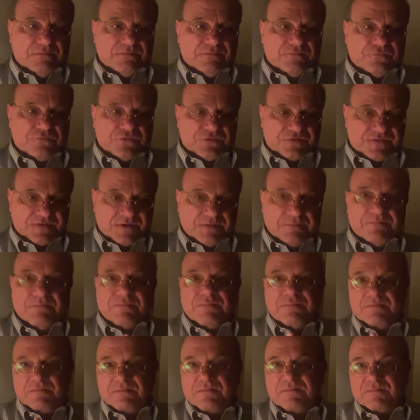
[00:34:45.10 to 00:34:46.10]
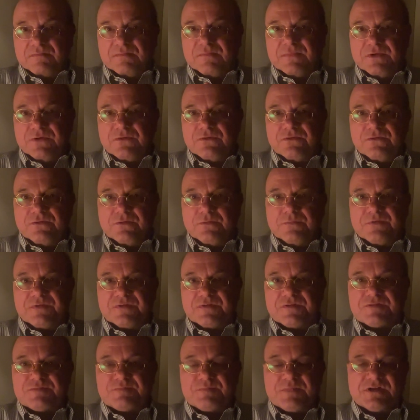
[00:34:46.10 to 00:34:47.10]
for some YouTubers,
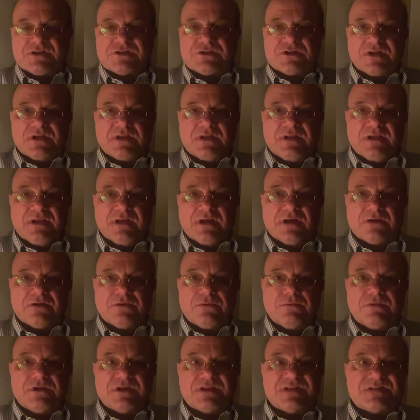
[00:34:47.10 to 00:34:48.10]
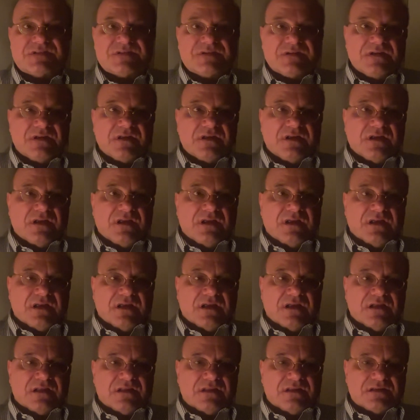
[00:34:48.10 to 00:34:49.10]
especially the younger ones,
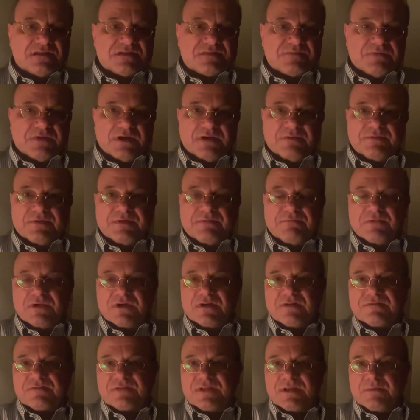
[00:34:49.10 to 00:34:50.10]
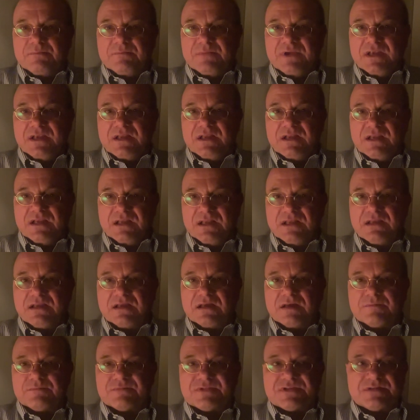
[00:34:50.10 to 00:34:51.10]
That's probably one of their main
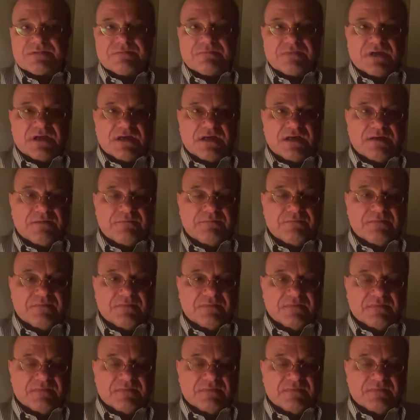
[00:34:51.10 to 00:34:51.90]
incomes. You